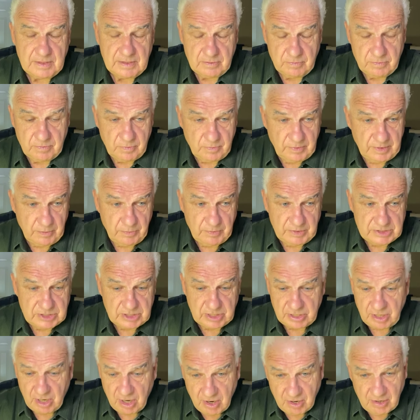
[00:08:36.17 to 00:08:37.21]
We
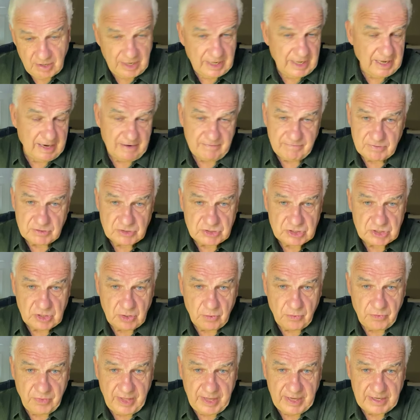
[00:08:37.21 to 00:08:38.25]
should hardly ever
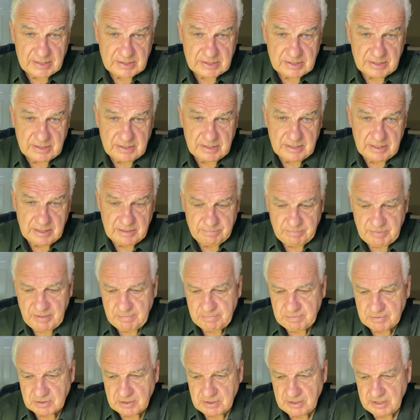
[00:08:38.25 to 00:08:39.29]
show that.
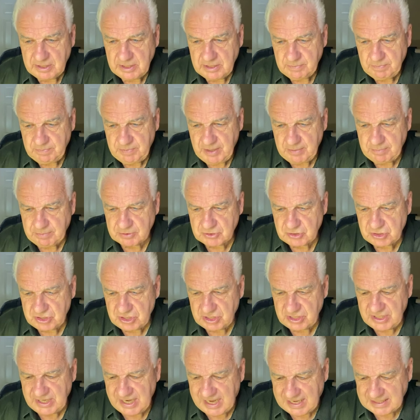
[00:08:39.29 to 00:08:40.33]
People people
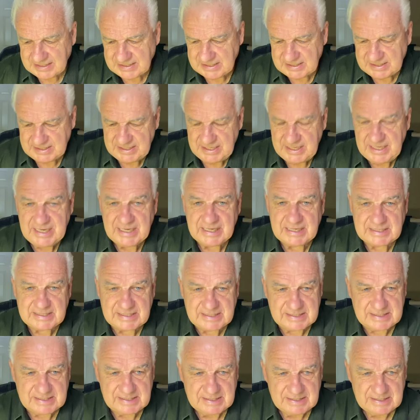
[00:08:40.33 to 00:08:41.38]
should not see
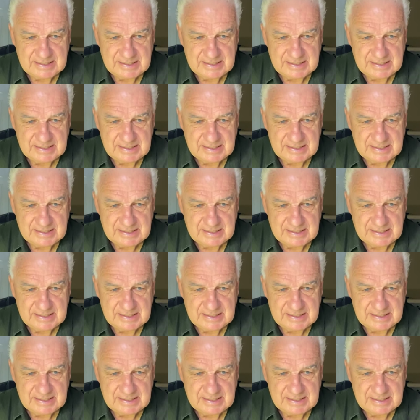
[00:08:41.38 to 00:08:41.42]
us